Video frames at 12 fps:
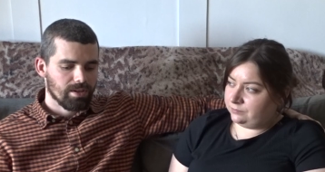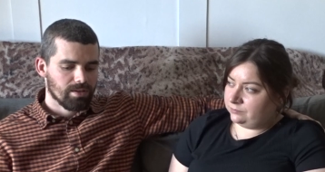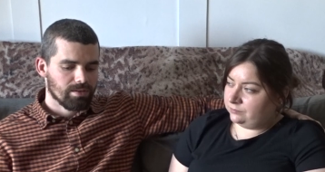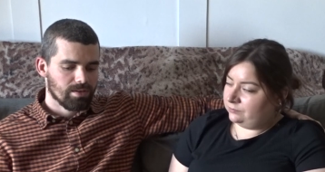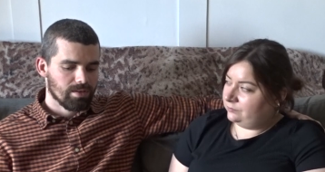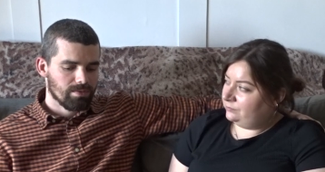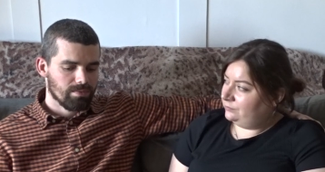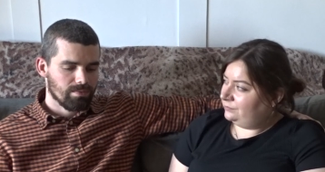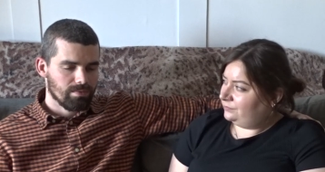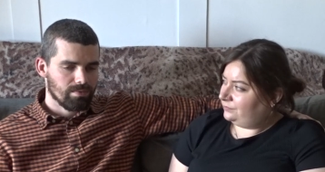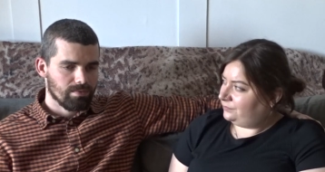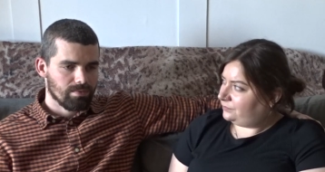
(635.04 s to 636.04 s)
Speaker 1: the the
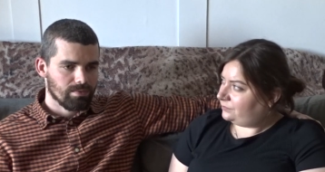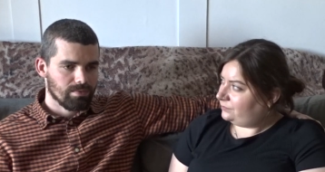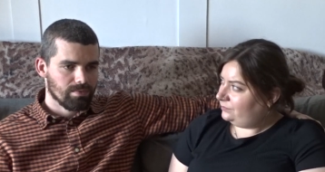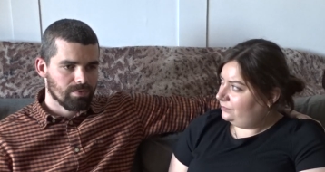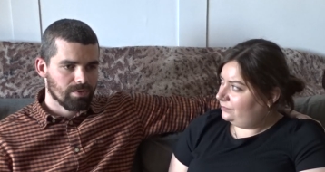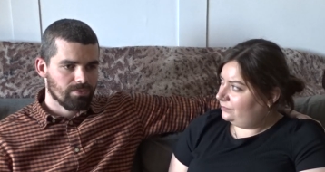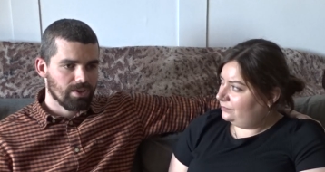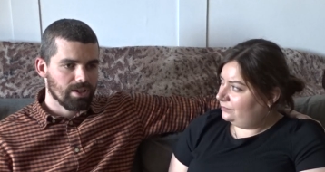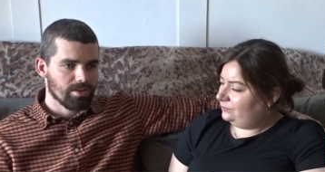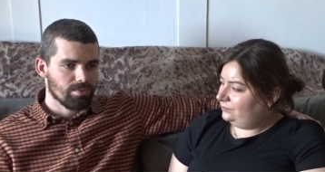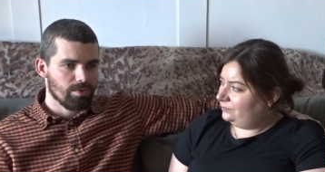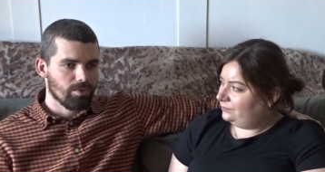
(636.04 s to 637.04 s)
the thing
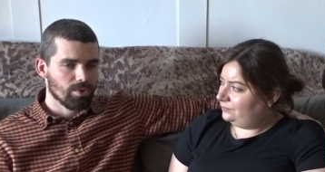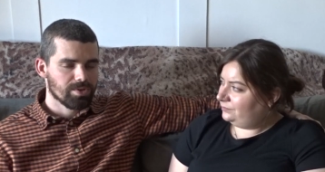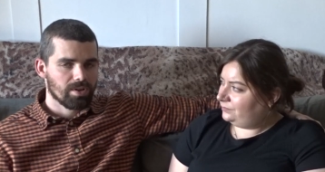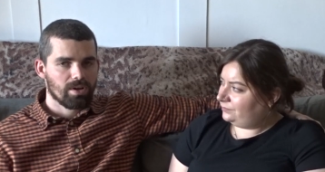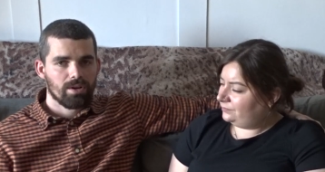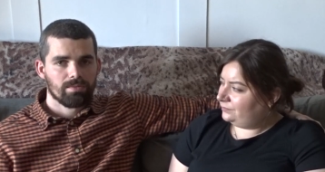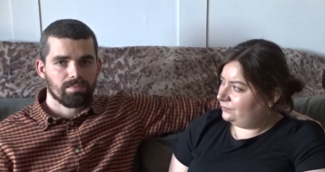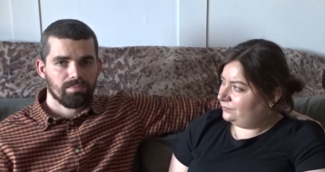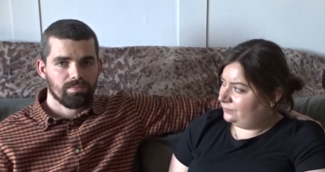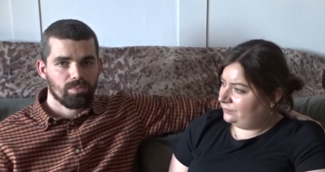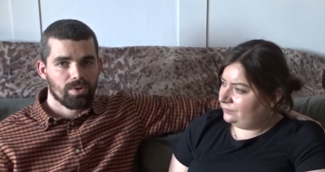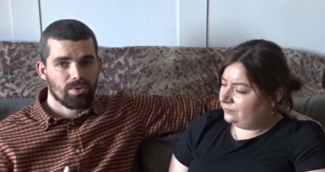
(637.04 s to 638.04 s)
is we've also got a
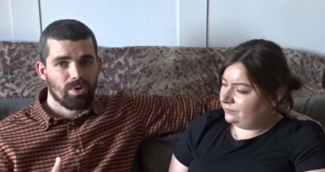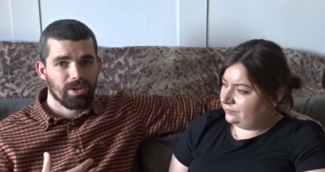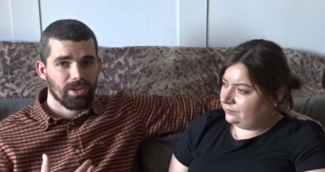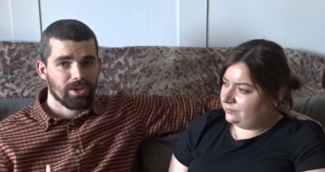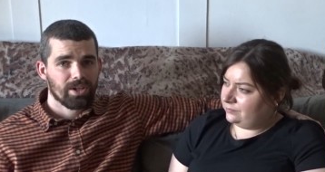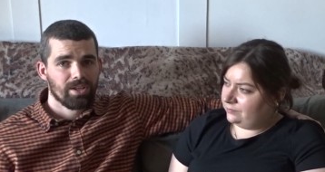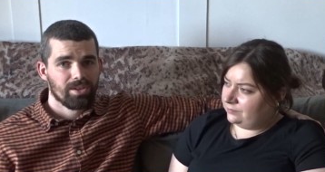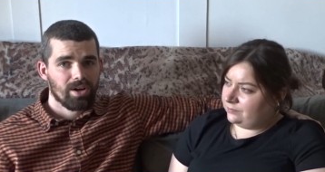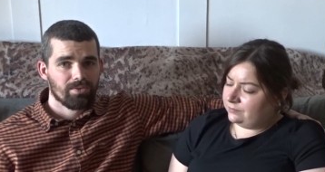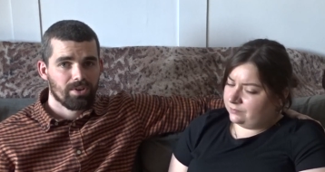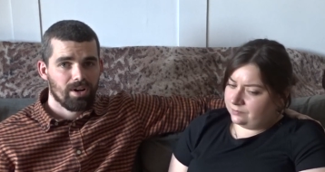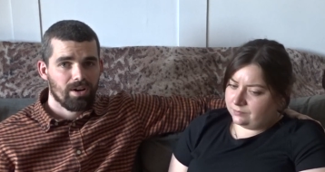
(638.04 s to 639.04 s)
we're quite lucky that
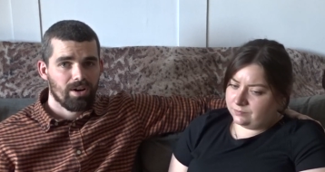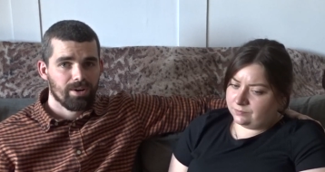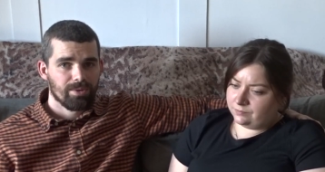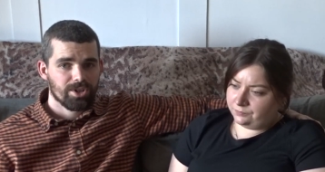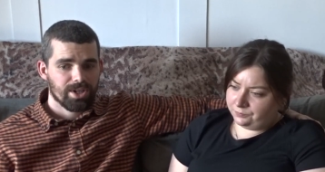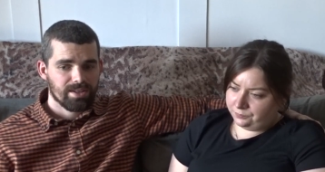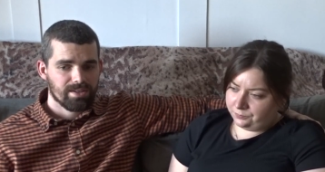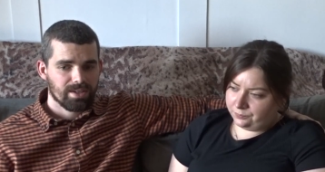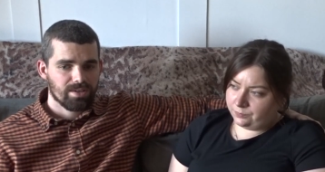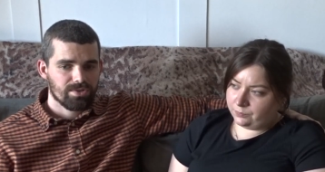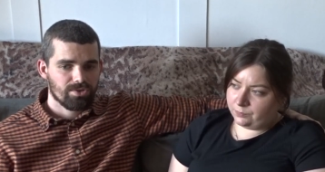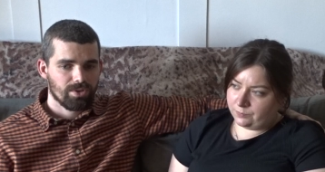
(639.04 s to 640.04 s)
I've got Irish
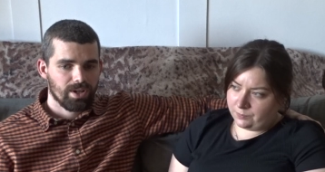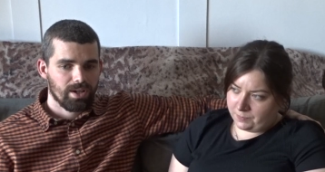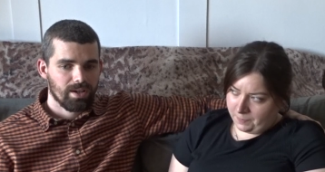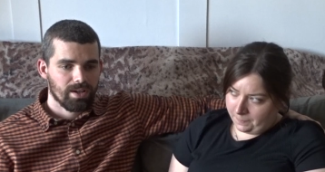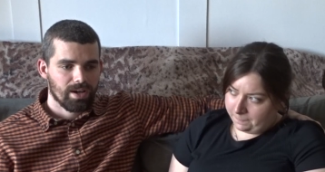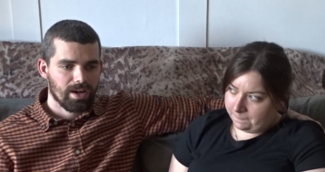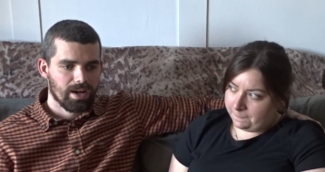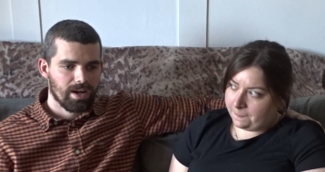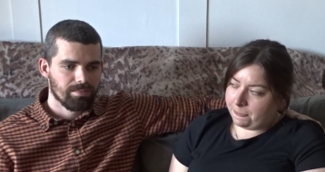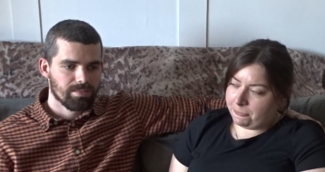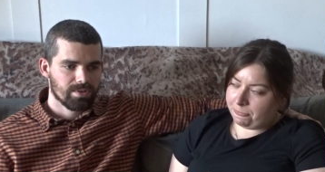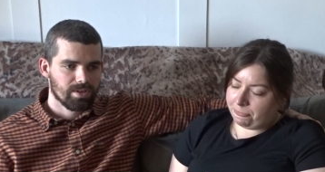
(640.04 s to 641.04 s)
ancestry,
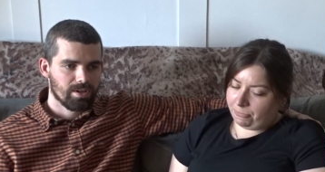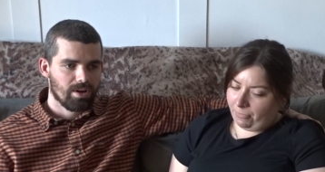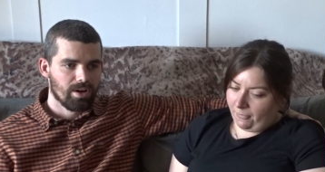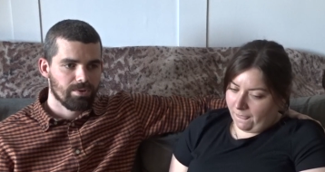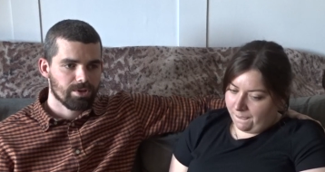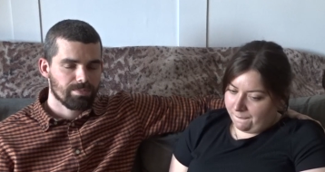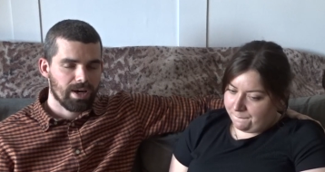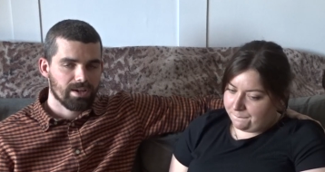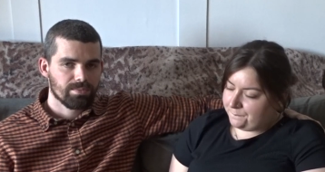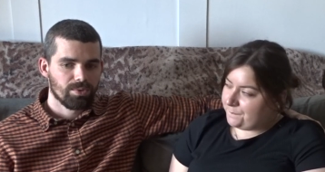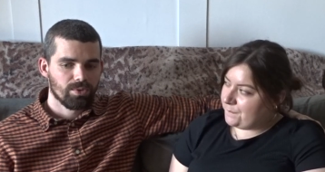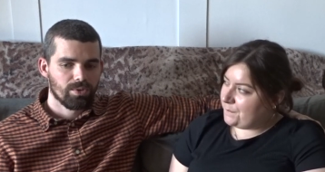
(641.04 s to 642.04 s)
um, so the Irish
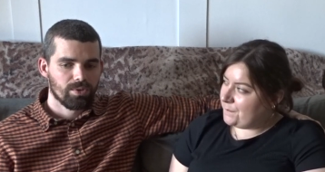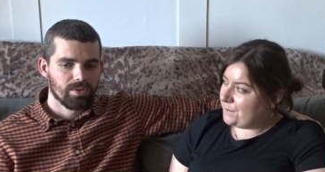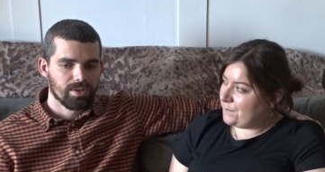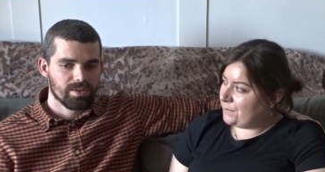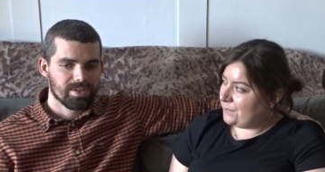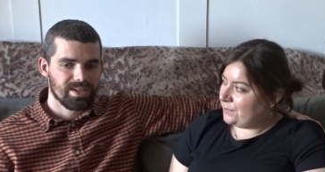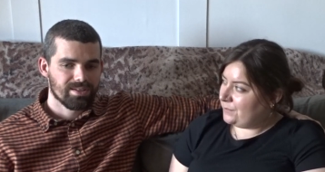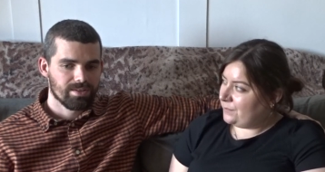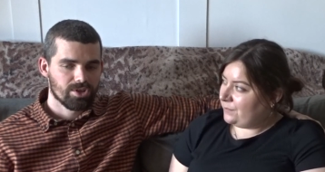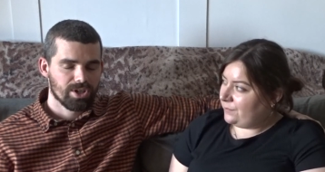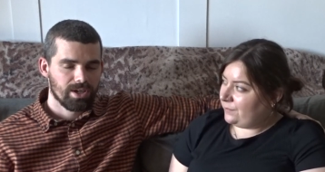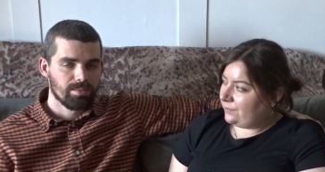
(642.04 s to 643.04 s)
passport and
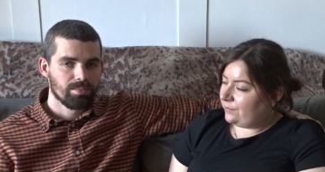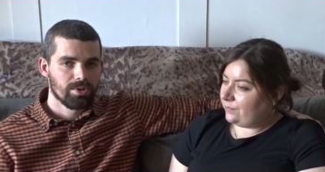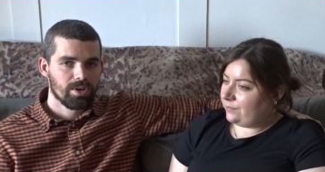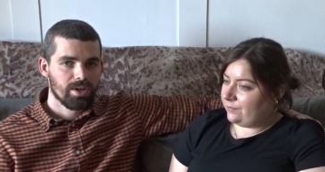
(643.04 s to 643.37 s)
citizenship,